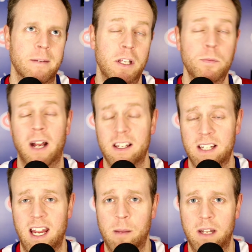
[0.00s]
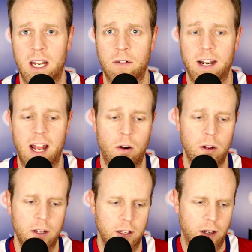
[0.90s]
Pittsburgh has a game in hand right now
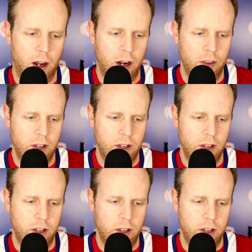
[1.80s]
on